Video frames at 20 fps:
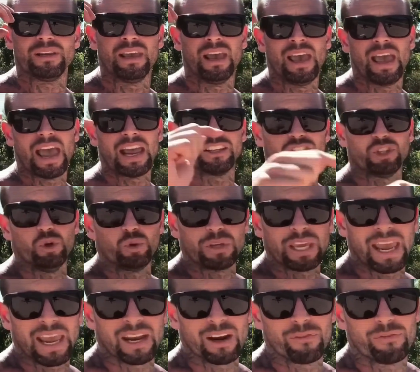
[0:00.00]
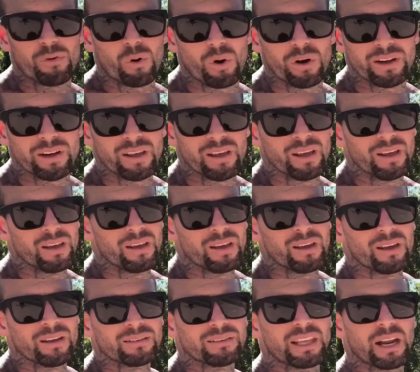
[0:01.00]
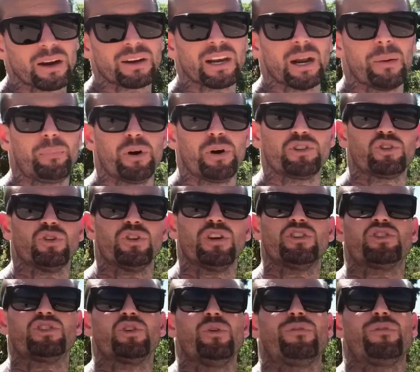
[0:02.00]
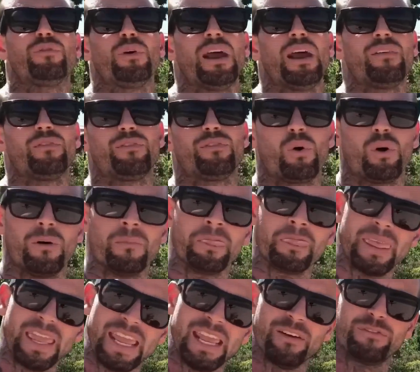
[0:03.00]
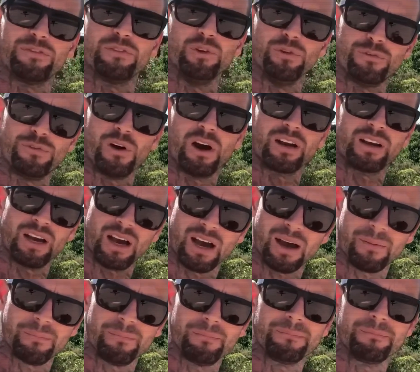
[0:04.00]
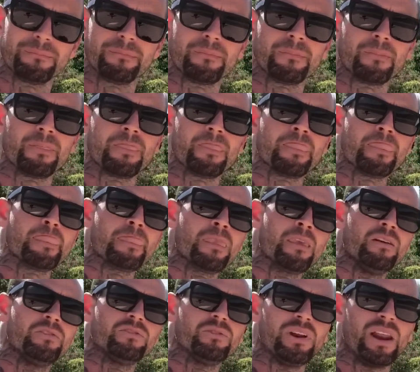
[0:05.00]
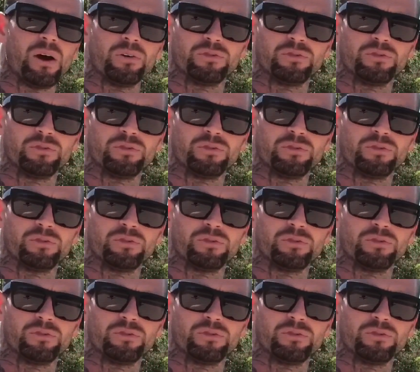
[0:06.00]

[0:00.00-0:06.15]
no backbone, and for someone who built a brand on discipline and honor, it's ironic how